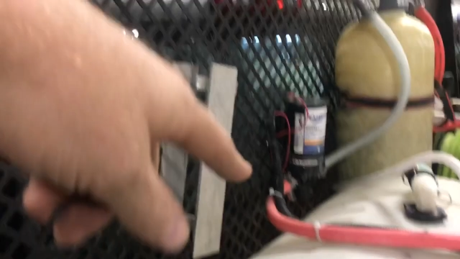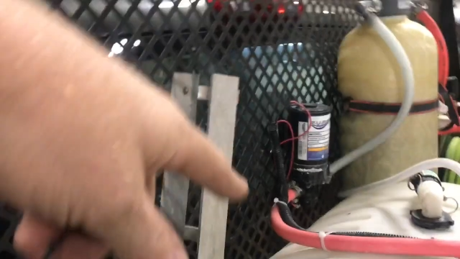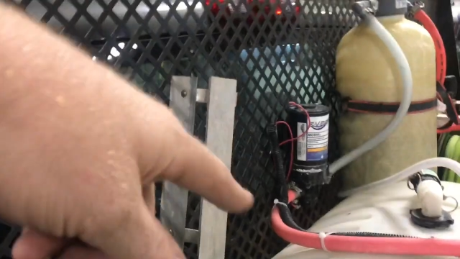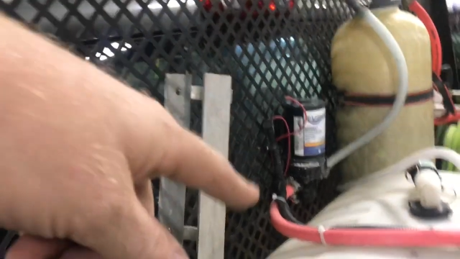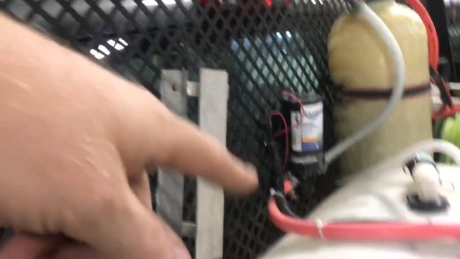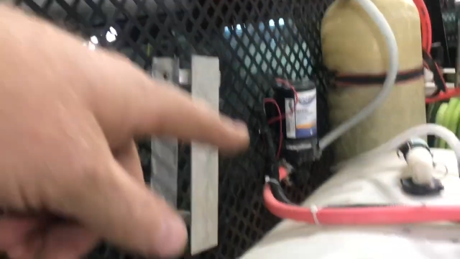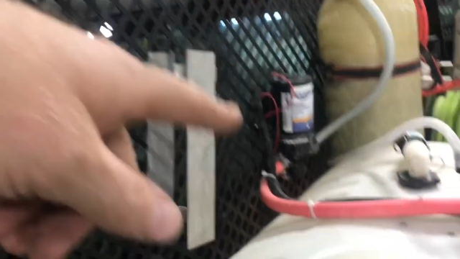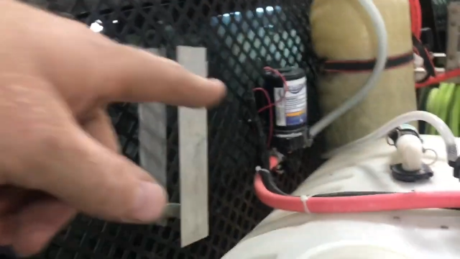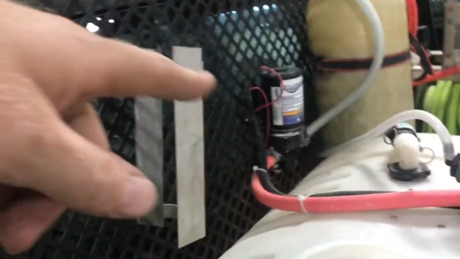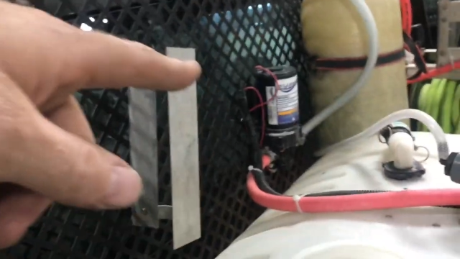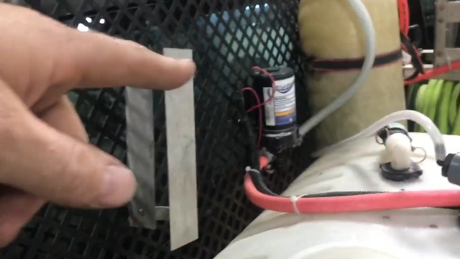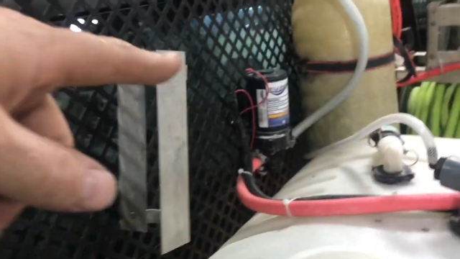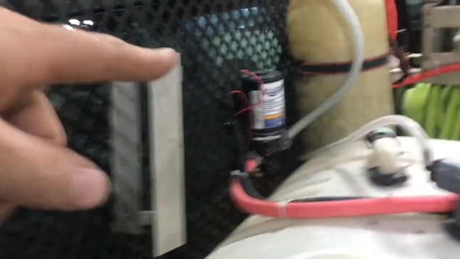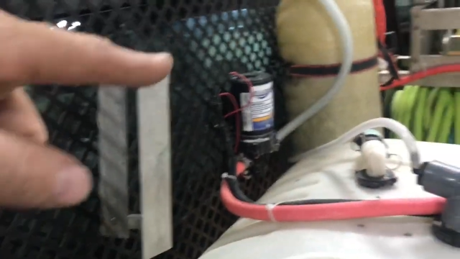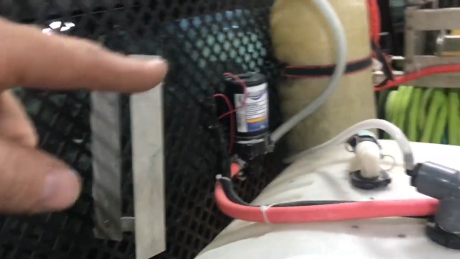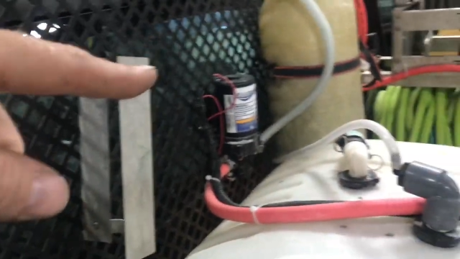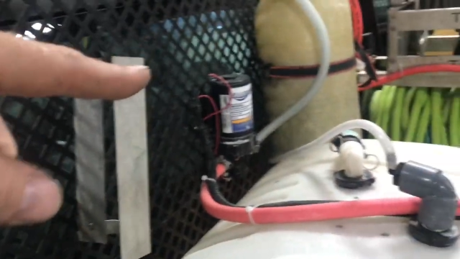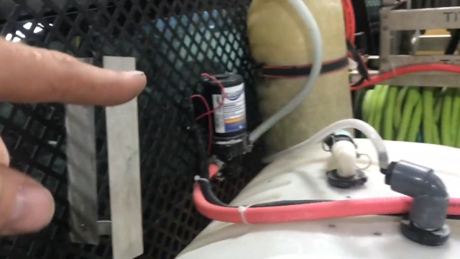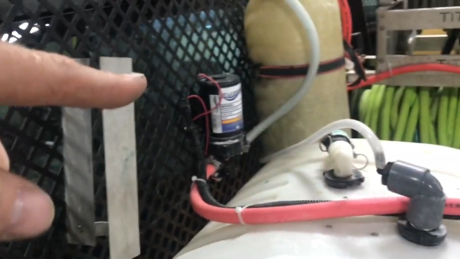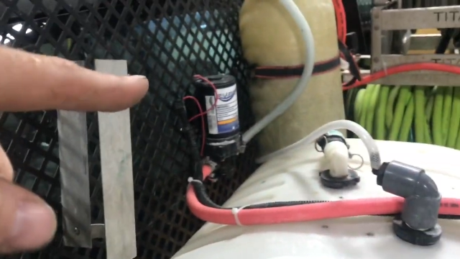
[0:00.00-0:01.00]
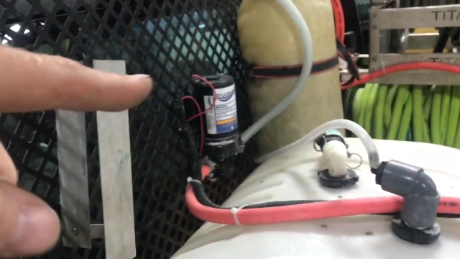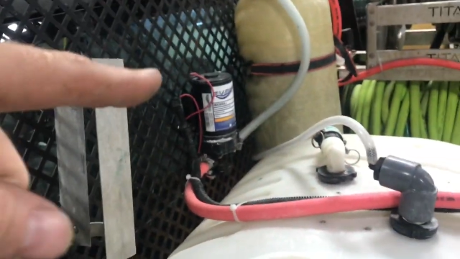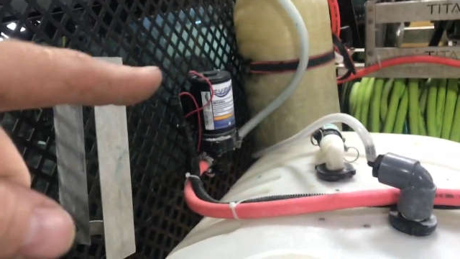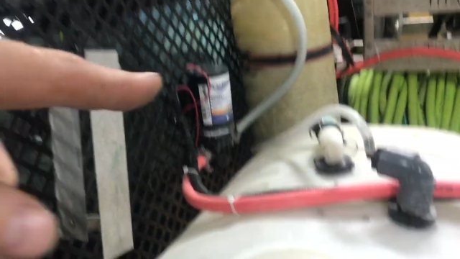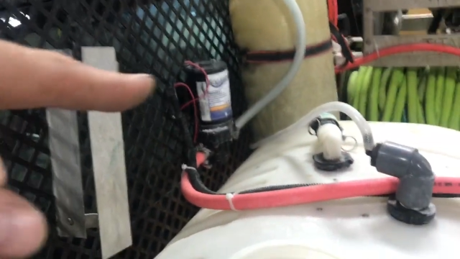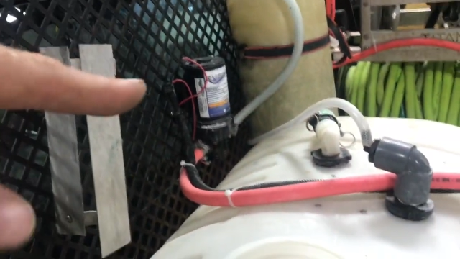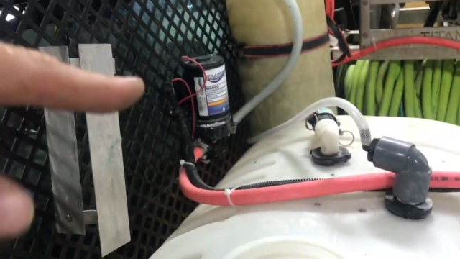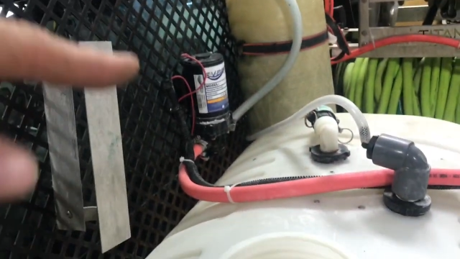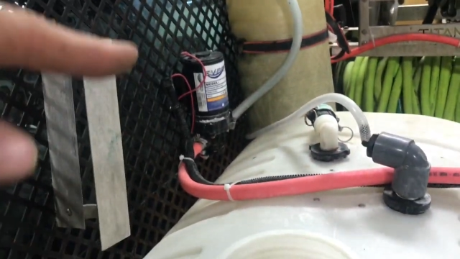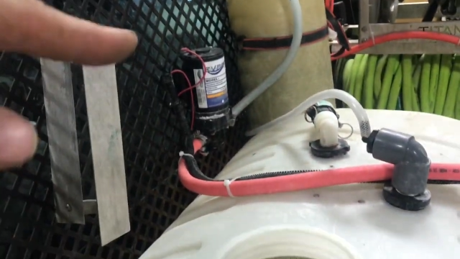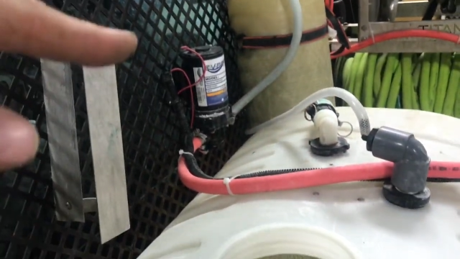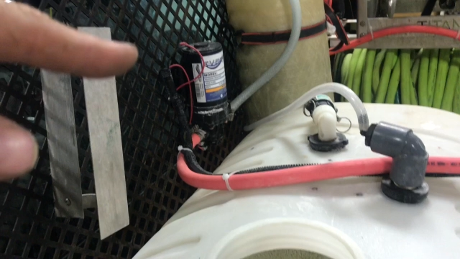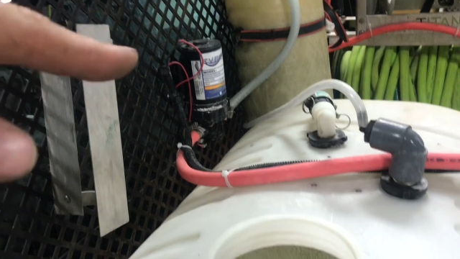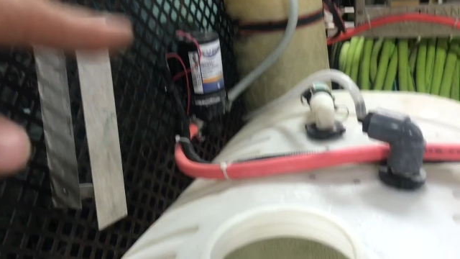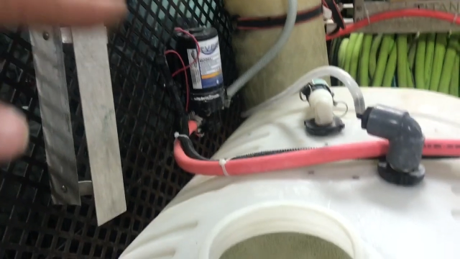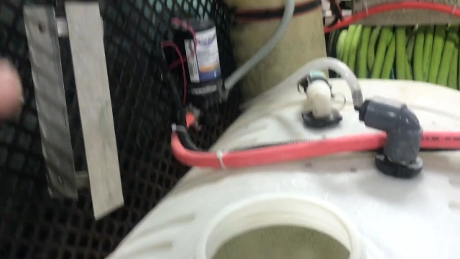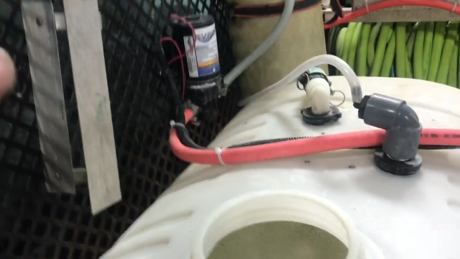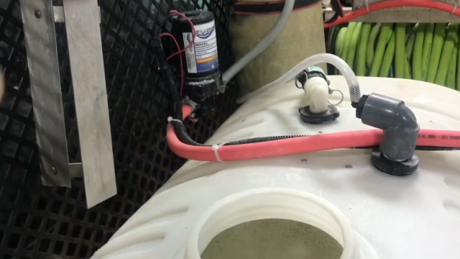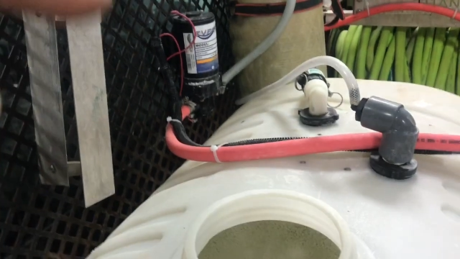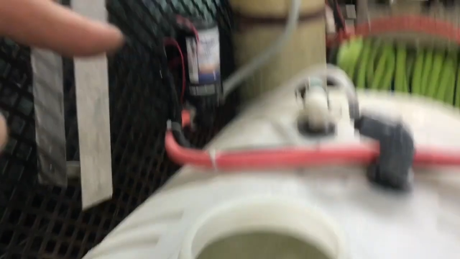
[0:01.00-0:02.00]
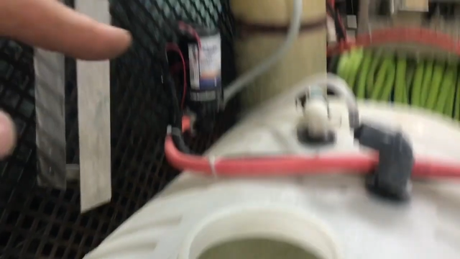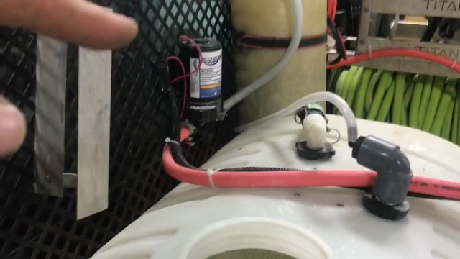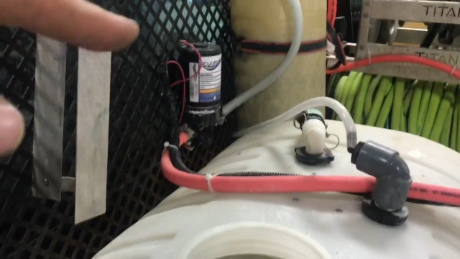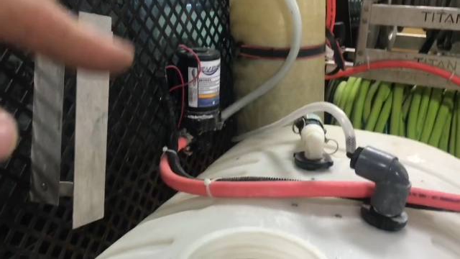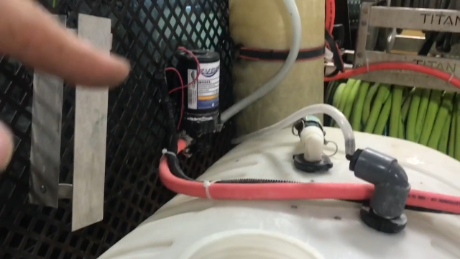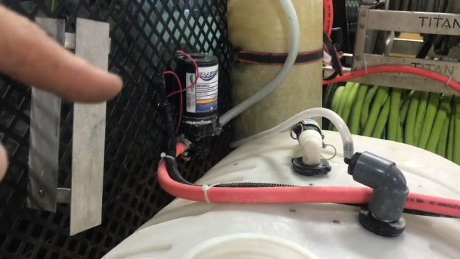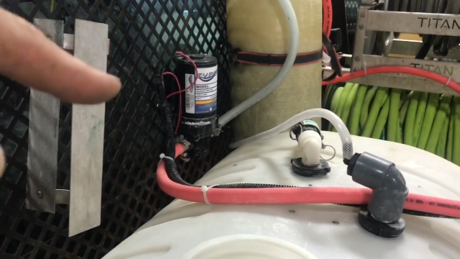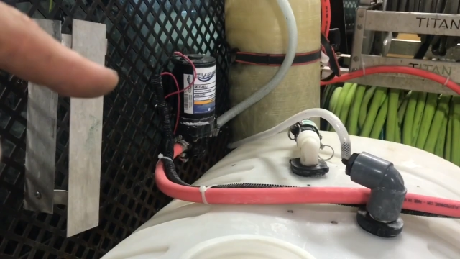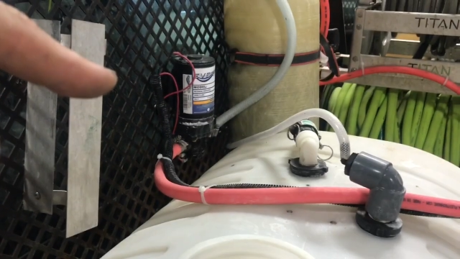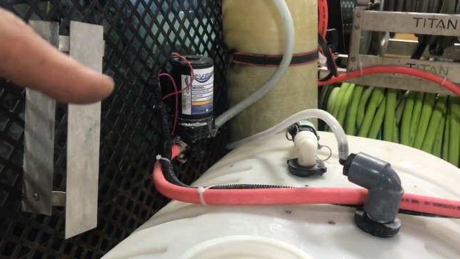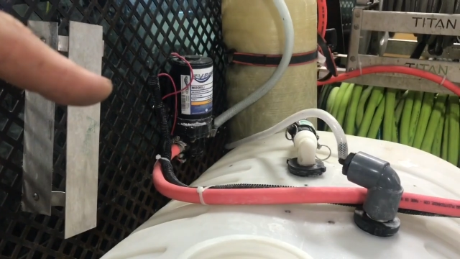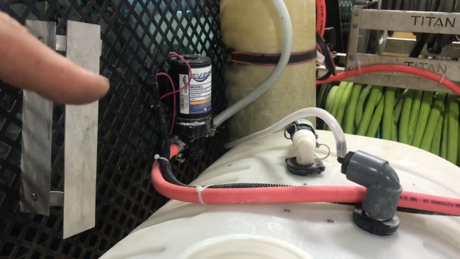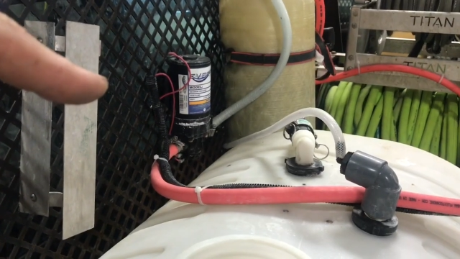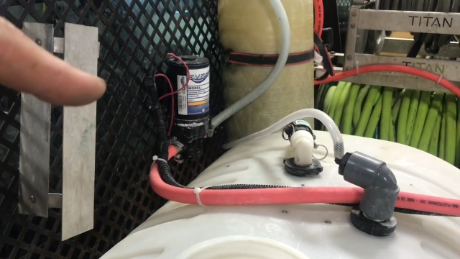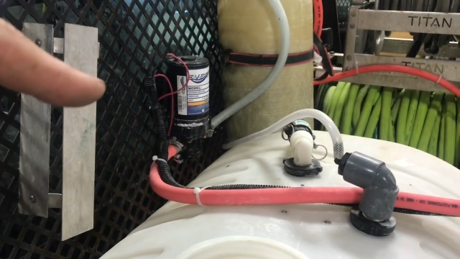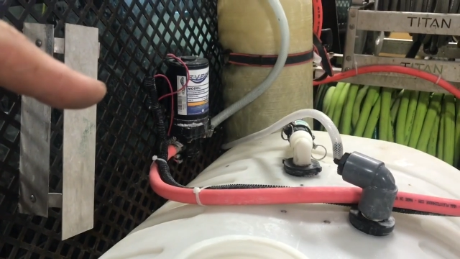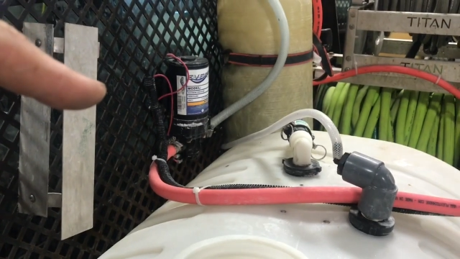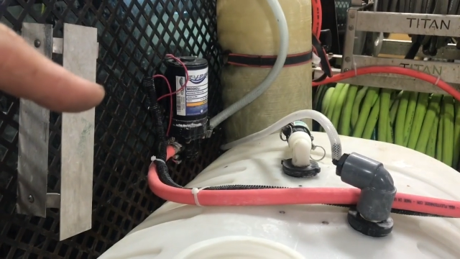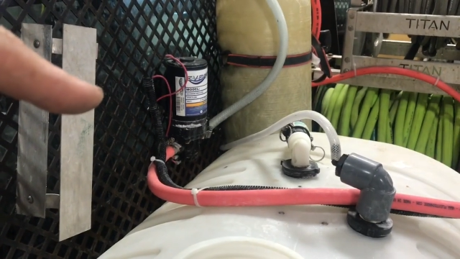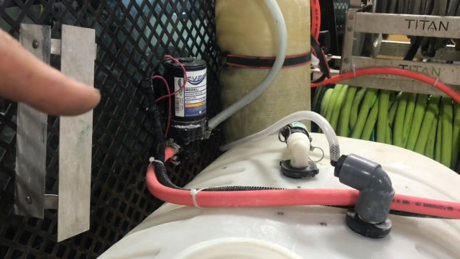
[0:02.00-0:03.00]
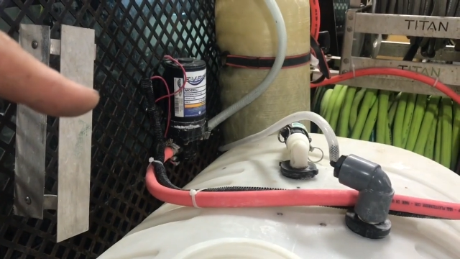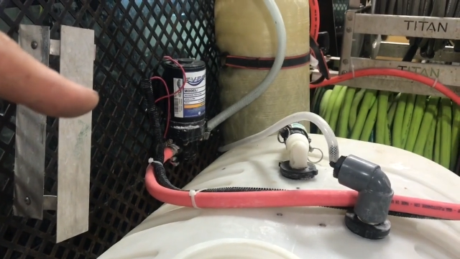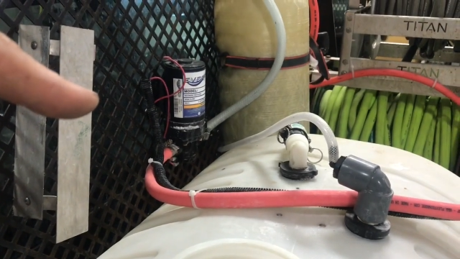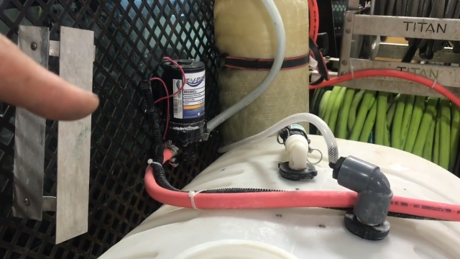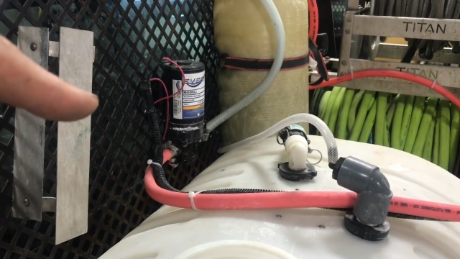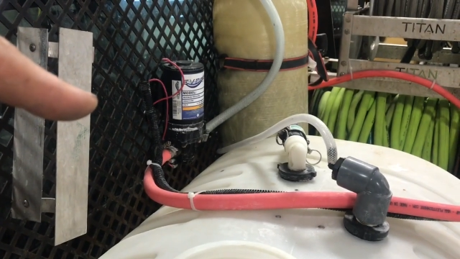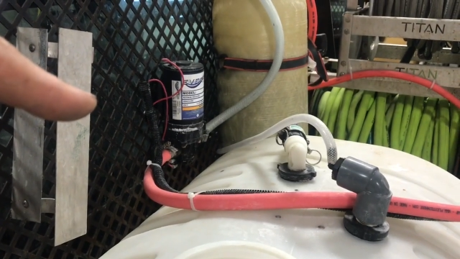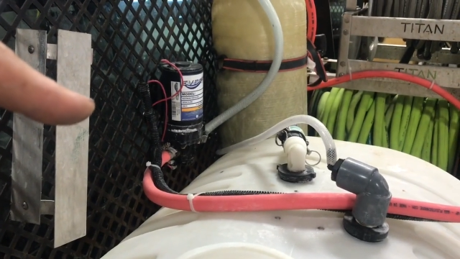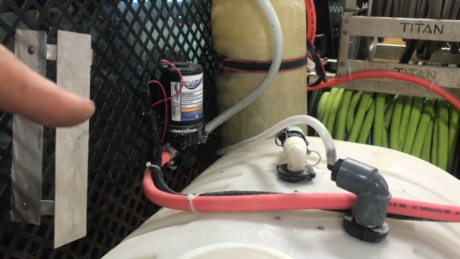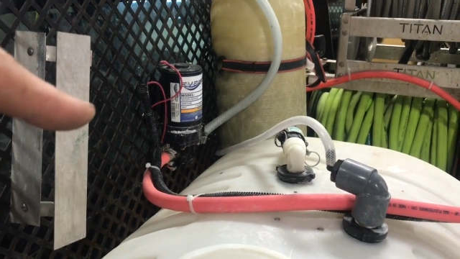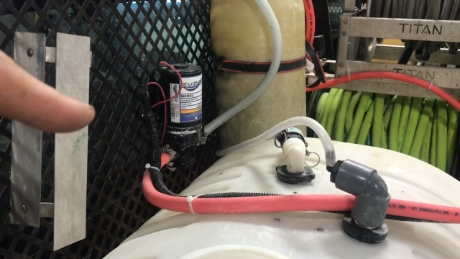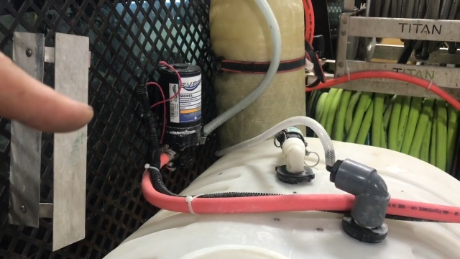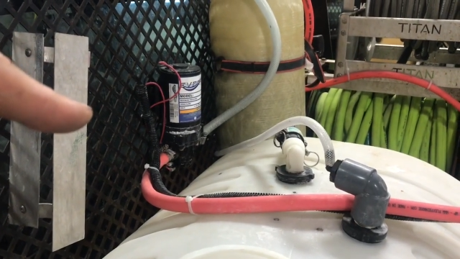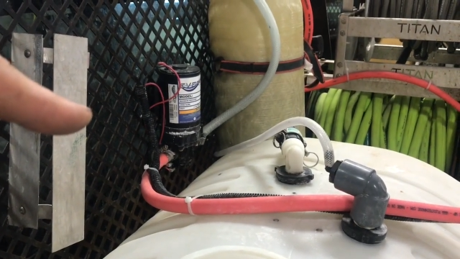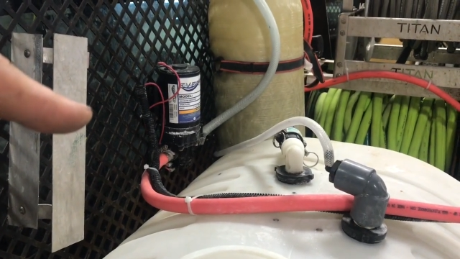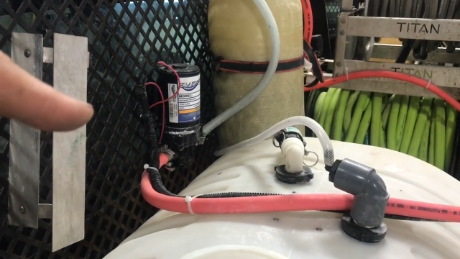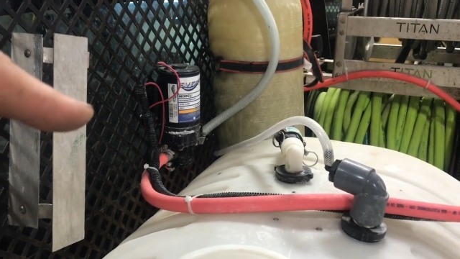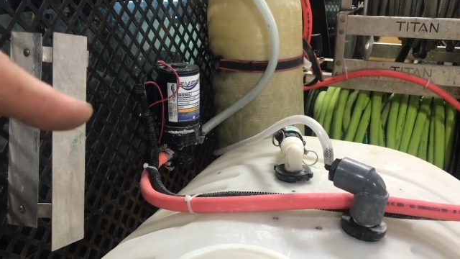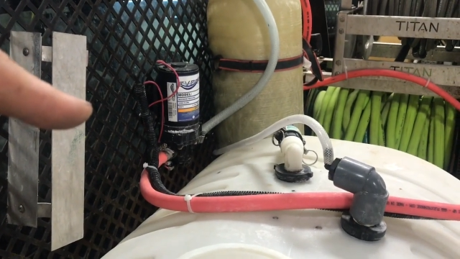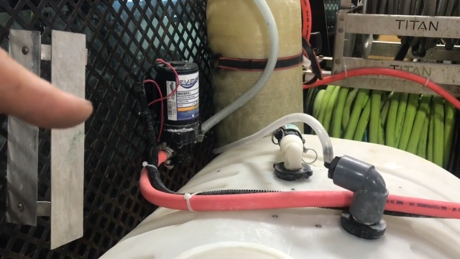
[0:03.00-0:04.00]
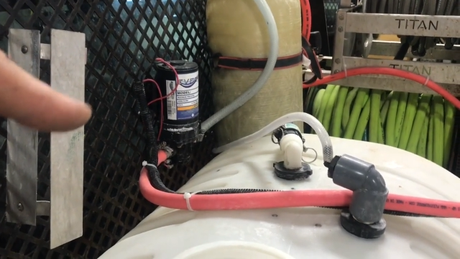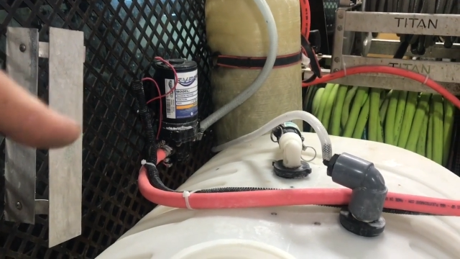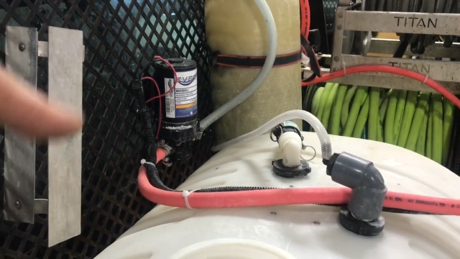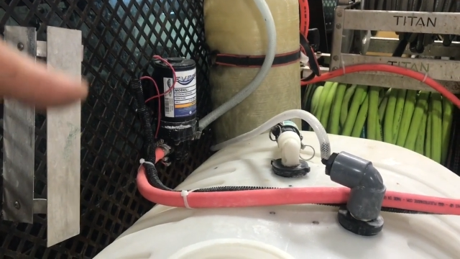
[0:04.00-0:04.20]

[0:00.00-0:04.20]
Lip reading: No face is visible, so there are no lips to read.